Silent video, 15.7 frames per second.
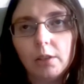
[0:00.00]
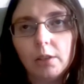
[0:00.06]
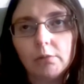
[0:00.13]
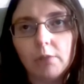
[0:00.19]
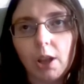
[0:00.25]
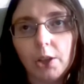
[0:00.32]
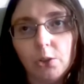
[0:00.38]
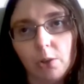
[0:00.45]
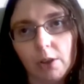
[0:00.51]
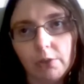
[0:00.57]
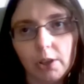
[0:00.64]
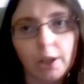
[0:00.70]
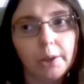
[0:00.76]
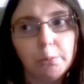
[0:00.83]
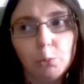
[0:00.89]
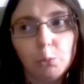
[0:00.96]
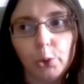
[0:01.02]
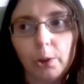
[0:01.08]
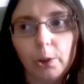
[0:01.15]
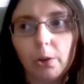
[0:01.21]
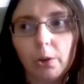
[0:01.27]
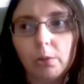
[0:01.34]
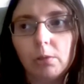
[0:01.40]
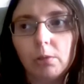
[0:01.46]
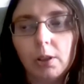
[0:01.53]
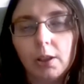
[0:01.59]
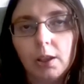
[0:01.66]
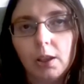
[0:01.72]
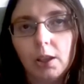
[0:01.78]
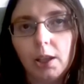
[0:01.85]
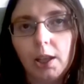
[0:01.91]
I do have a Game Boy though,
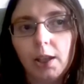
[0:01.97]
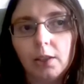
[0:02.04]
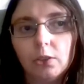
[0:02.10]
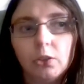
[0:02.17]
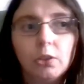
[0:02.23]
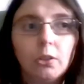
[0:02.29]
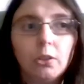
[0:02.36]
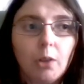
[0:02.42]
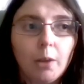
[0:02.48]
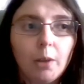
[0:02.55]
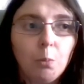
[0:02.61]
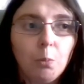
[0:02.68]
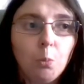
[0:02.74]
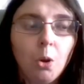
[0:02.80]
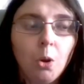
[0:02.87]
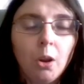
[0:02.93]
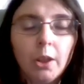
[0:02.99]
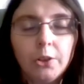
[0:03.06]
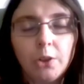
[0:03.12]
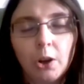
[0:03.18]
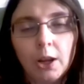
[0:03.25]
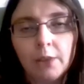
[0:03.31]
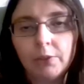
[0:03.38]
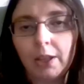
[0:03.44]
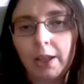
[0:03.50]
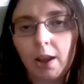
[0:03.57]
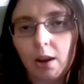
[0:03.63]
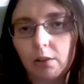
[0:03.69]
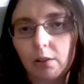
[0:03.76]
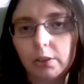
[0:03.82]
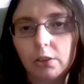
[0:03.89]
and while I don't have the
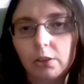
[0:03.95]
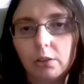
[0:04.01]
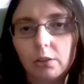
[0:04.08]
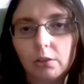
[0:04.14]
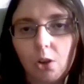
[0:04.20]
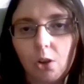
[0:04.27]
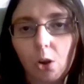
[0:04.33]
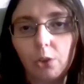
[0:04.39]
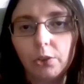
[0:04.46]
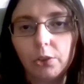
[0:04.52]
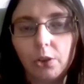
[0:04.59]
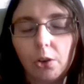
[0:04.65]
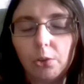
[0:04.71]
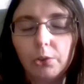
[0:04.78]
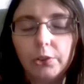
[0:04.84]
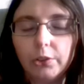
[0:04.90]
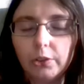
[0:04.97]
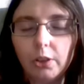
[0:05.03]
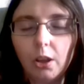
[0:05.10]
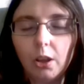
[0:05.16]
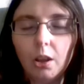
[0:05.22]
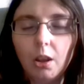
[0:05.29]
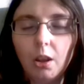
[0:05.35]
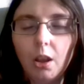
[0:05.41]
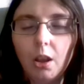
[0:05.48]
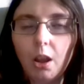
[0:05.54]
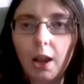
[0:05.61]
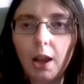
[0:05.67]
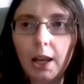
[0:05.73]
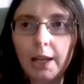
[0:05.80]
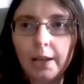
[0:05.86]
current consoles,
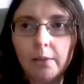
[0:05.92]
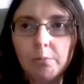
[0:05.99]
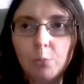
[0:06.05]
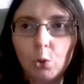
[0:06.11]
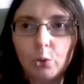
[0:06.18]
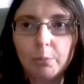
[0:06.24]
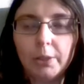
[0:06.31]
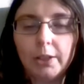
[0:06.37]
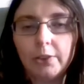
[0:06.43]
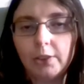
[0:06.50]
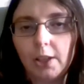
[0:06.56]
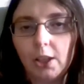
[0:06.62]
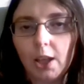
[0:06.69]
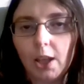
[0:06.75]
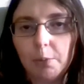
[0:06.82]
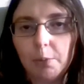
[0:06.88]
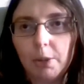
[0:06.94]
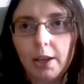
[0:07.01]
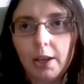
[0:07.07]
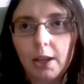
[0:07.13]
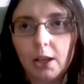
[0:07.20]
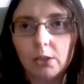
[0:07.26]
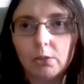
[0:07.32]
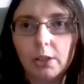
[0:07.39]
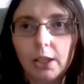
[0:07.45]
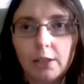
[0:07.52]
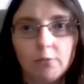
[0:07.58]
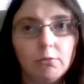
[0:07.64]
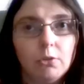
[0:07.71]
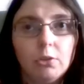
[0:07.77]
I am more a PC gamer now, and